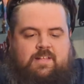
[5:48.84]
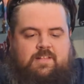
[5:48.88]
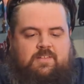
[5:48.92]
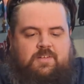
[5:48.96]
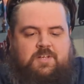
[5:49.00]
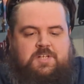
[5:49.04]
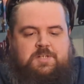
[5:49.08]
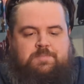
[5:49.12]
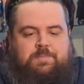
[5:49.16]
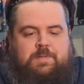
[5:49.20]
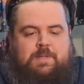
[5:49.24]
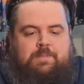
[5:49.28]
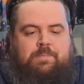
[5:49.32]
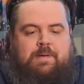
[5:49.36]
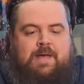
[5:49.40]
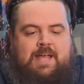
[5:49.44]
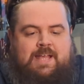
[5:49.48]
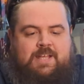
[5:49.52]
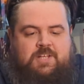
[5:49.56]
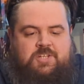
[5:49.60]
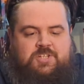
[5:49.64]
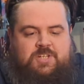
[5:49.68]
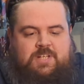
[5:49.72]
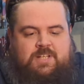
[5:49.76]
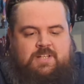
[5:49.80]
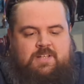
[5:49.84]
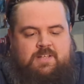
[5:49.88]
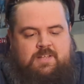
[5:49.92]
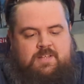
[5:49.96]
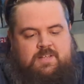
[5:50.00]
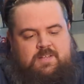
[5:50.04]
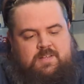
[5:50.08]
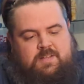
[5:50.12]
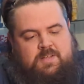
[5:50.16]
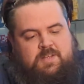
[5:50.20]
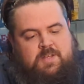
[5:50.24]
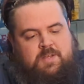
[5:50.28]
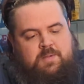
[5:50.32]
nice bit of packaging.
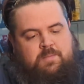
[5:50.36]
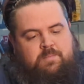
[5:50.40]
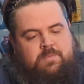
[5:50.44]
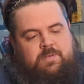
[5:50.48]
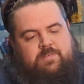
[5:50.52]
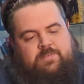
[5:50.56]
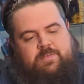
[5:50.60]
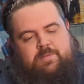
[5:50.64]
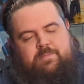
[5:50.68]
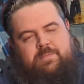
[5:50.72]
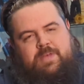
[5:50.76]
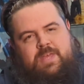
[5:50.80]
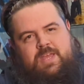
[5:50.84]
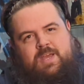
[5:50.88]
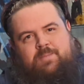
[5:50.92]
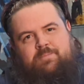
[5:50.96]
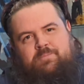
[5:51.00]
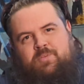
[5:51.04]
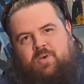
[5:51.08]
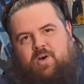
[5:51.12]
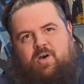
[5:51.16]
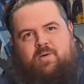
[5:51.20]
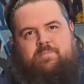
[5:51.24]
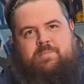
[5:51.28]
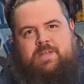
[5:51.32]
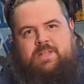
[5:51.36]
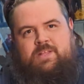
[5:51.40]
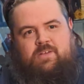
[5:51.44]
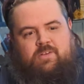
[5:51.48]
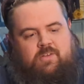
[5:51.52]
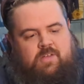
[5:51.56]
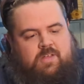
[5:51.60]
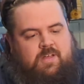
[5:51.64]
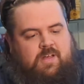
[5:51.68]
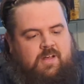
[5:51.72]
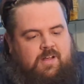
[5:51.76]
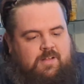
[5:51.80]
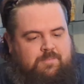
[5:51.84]
But for me, I'm not a mint on
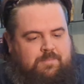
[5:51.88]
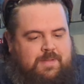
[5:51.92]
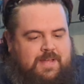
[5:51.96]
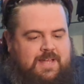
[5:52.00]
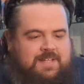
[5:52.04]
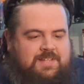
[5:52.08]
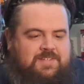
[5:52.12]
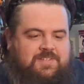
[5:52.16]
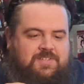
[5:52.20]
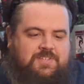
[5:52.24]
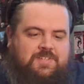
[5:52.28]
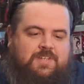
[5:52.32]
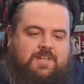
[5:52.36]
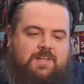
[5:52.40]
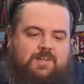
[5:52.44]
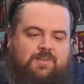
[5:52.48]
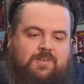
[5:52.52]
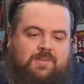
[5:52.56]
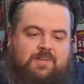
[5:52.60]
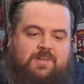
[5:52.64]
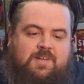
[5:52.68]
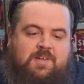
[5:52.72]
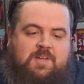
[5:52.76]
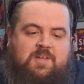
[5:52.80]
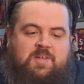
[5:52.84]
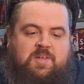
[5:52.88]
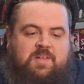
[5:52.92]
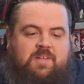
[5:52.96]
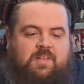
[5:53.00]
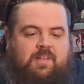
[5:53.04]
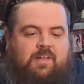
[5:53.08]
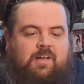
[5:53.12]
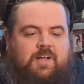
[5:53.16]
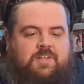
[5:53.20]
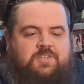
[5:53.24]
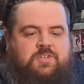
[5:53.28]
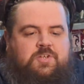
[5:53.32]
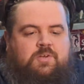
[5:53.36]
card man, so
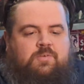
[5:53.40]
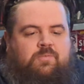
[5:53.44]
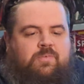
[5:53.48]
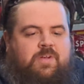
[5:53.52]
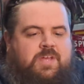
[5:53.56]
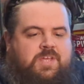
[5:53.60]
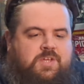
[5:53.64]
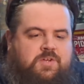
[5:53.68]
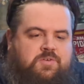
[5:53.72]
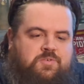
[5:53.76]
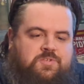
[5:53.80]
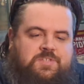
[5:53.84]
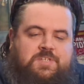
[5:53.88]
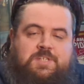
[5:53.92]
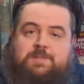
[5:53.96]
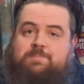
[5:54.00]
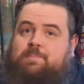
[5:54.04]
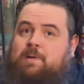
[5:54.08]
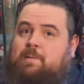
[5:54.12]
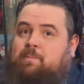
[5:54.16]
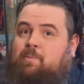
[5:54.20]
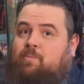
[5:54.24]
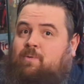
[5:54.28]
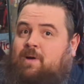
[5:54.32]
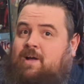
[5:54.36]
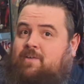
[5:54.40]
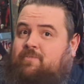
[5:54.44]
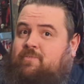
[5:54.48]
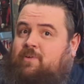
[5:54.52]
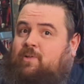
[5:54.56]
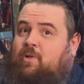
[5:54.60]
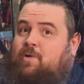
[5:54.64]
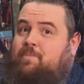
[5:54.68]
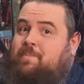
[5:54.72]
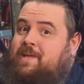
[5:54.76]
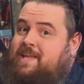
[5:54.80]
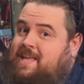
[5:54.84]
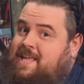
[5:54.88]
I do reuse this bubble wrap for a lot
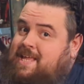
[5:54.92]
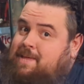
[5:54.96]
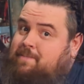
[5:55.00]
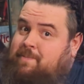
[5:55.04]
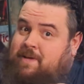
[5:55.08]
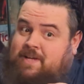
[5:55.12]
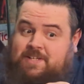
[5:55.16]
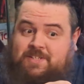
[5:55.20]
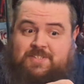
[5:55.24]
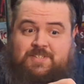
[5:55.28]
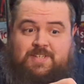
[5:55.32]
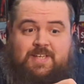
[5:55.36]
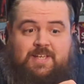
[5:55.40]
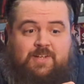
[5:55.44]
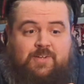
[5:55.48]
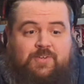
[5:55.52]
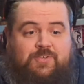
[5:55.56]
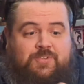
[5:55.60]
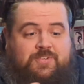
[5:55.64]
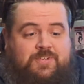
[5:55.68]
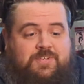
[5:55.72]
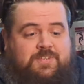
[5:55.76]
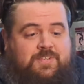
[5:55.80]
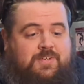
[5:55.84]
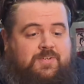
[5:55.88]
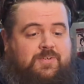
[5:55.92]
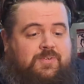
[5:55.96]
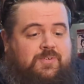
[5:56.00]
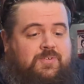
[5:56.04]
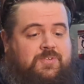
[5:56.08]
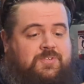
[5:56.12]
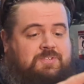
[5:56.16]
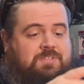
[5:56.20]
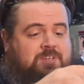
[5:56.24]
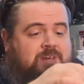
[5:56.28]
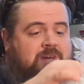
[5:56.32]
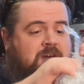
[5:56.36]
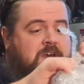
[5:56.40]
of my eBay sales. Because of
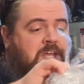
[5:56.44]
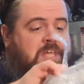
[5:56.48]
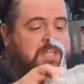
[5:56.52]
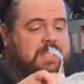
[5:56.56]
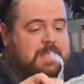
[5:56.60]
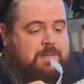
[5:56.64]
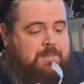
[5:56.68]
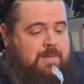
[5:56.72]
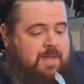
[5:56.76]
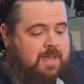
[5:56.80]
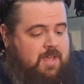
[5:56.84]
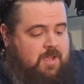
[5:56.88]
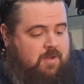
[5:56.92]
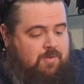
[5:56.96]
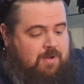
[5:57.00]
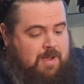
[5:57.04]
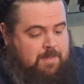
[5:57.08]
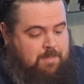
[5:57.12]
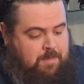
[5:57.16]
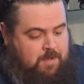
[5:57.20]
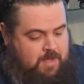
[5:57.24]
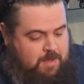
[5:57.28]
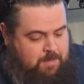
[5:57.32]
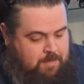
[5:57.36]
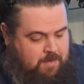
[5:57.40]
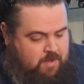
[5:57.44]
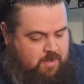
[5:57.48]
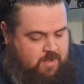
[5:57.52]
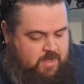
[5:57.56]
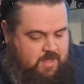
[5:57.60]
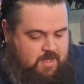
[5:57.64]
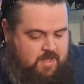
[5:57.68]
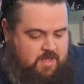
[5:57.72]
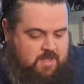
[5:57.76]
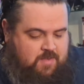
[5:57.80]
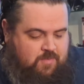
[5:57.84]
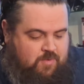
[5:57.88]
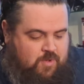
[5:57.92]
course, the amount of crap I buy,
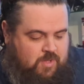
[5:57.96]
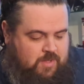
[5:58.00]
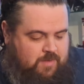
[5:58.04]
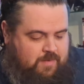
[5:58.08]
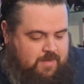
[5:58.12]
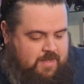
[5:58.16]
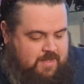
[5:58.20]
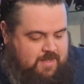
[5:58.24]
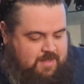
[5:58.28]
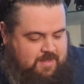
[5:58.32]
you've got to